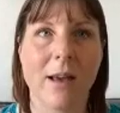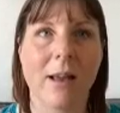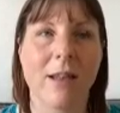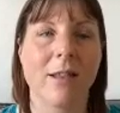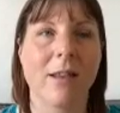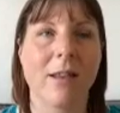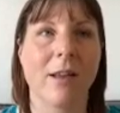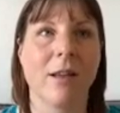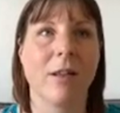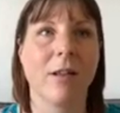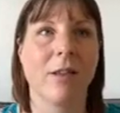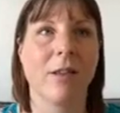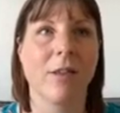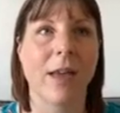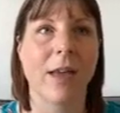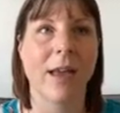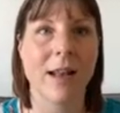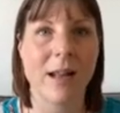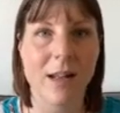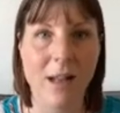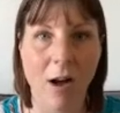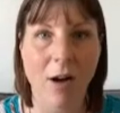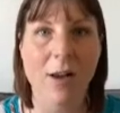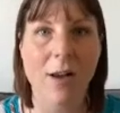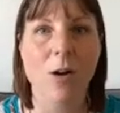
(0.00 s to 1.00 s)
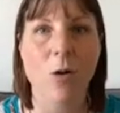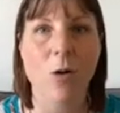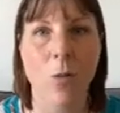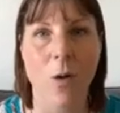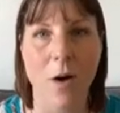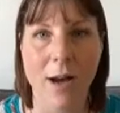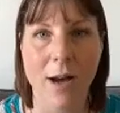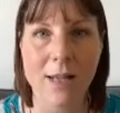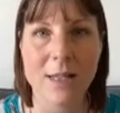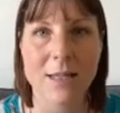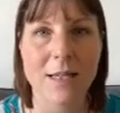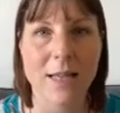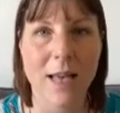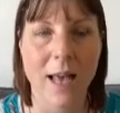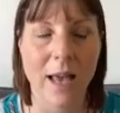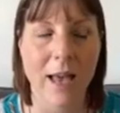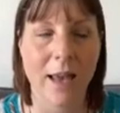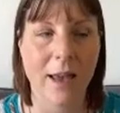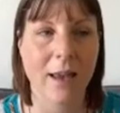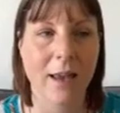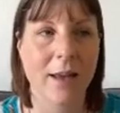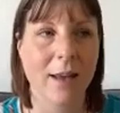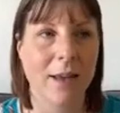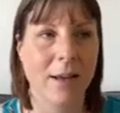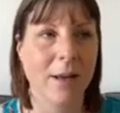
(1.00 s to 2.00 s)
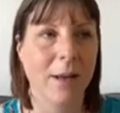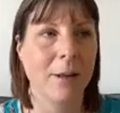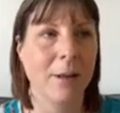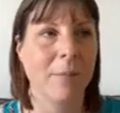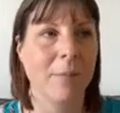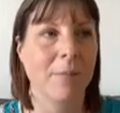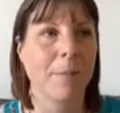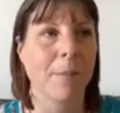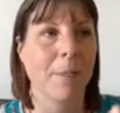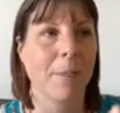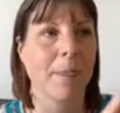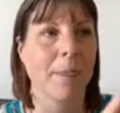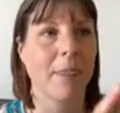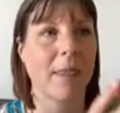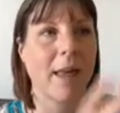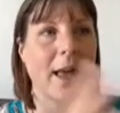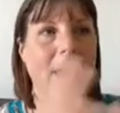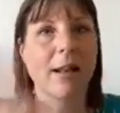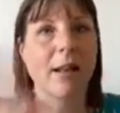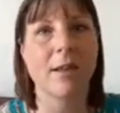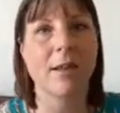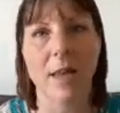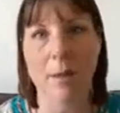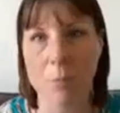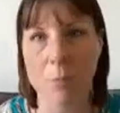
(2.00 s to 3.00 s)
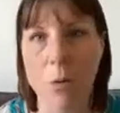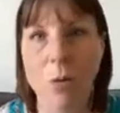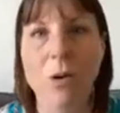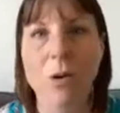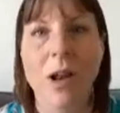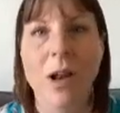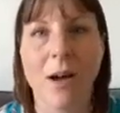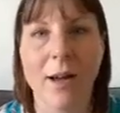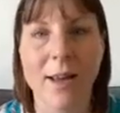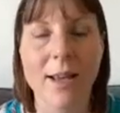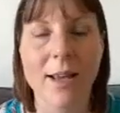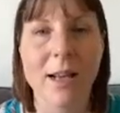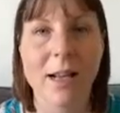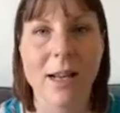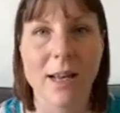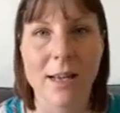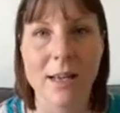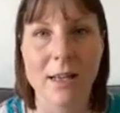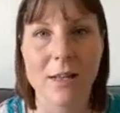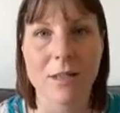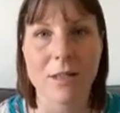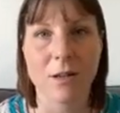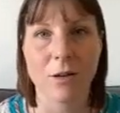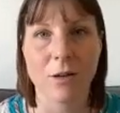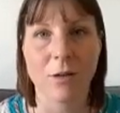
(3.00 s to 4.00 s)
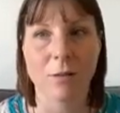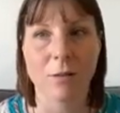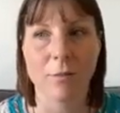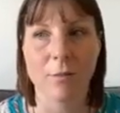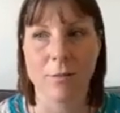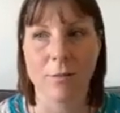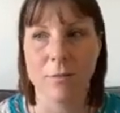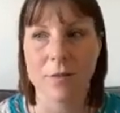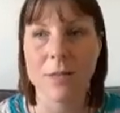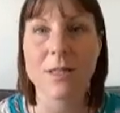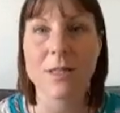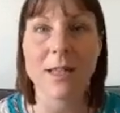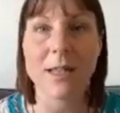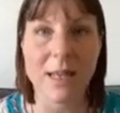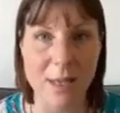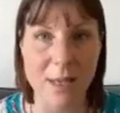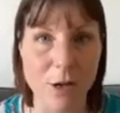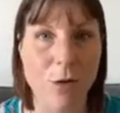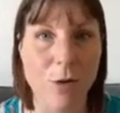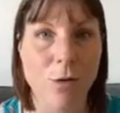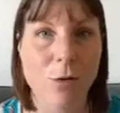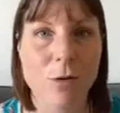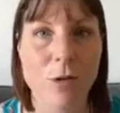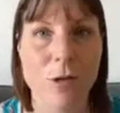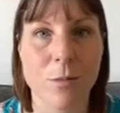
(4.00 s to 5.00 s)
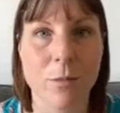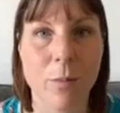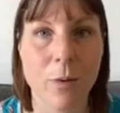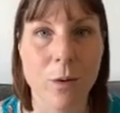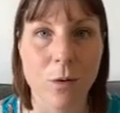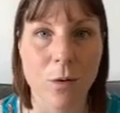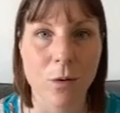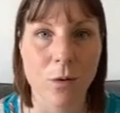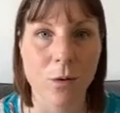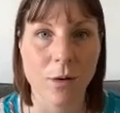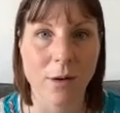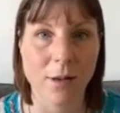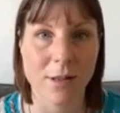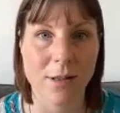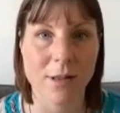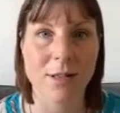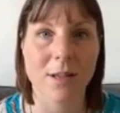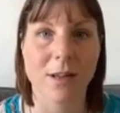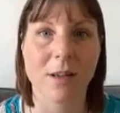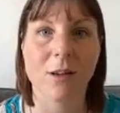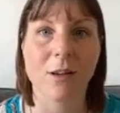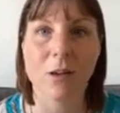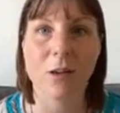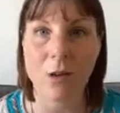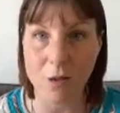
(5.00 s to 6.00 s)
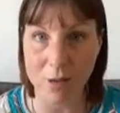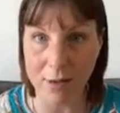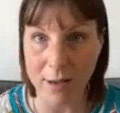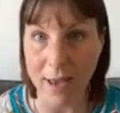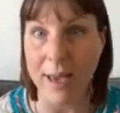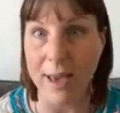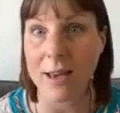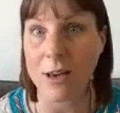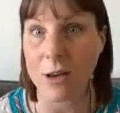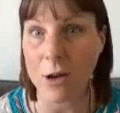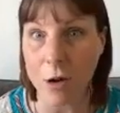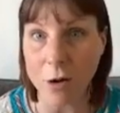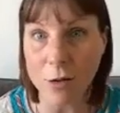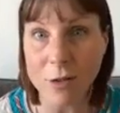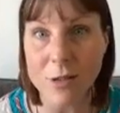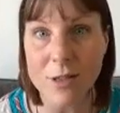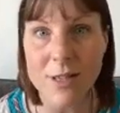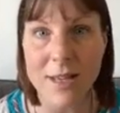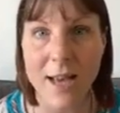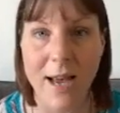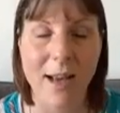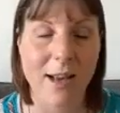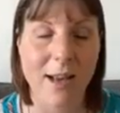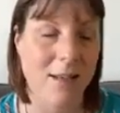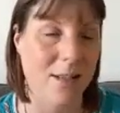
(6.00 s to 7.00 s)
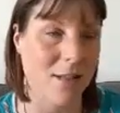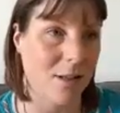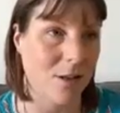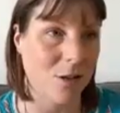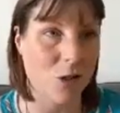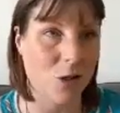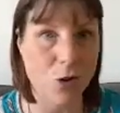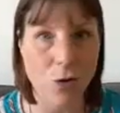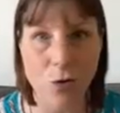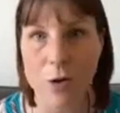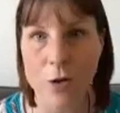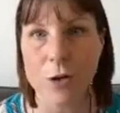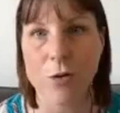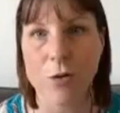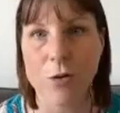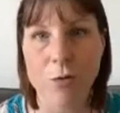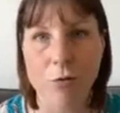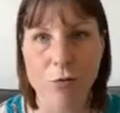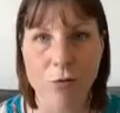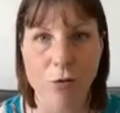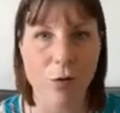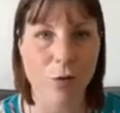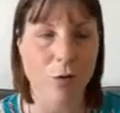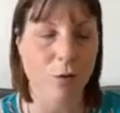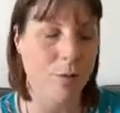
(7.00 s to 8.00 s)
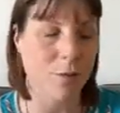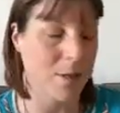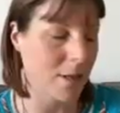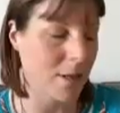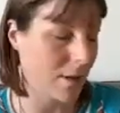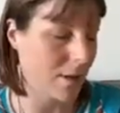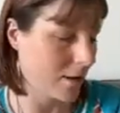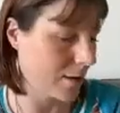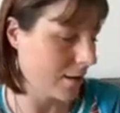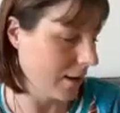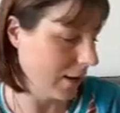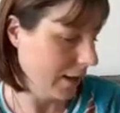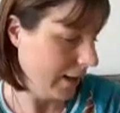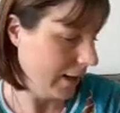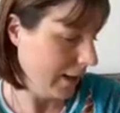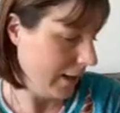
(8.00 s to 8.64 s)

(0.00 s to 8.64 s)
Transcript: and that they like what I say, then they're more likely to seek your support and to get in contact and join your groups and